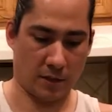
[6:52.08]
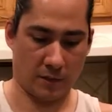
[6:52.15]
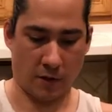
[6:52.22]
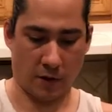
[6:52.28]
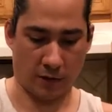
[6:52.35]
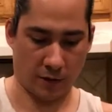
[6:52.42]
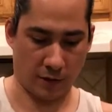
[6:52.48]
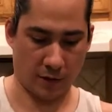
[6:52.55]
of our
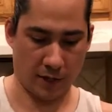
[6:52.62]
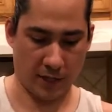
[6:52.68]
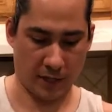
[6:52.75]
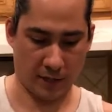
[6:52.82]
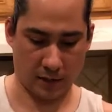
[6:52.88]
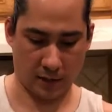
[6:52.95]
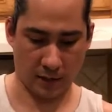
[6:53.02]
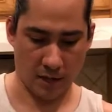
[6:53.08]

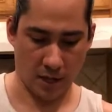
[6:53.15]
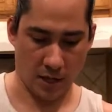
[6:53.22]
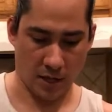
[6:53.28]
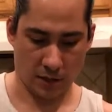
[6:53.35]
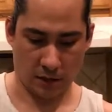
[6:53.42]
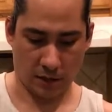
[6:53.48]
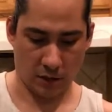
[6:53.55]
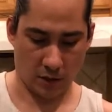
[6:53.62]
ingredients
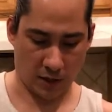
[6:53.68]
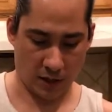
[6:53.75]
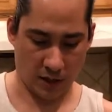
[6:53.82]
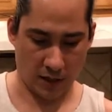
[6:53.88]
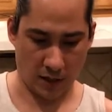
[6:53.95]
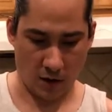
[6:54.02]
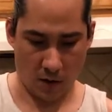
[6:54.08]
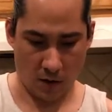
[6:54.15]
just so it can
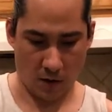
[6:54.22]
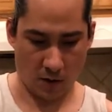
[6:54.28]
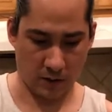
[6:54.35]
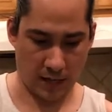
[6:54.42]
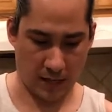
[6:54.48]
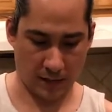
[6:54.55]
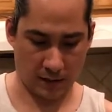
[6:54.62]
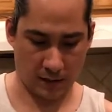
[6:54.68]
get all
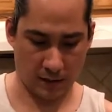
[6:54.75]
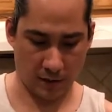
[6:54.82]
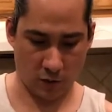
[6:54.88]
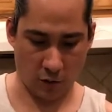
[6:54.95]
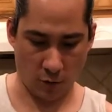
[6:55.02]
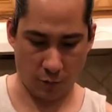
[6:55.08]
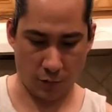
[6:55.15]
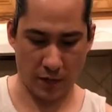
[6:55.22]
nice and
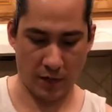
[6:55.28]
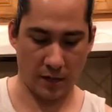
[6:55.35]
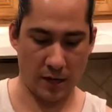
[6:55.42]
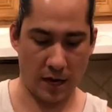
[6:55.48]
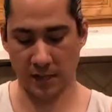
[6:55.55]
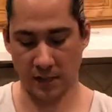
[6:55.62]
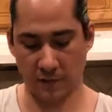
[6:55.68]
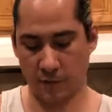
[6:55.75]
incorporated.
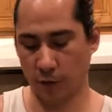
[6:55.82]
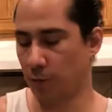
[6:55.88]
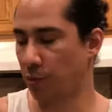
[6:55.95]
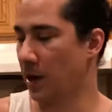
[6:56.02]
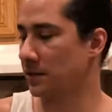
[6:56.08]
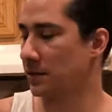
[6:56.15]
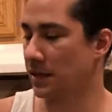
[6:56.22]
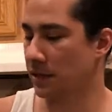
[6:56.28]
The food
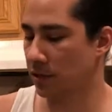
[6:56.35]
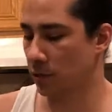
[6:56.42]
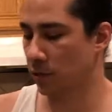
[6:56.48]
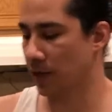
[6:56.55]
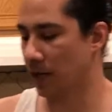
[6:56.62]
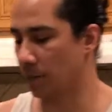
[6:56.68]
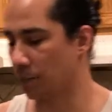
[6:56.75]
processor will get it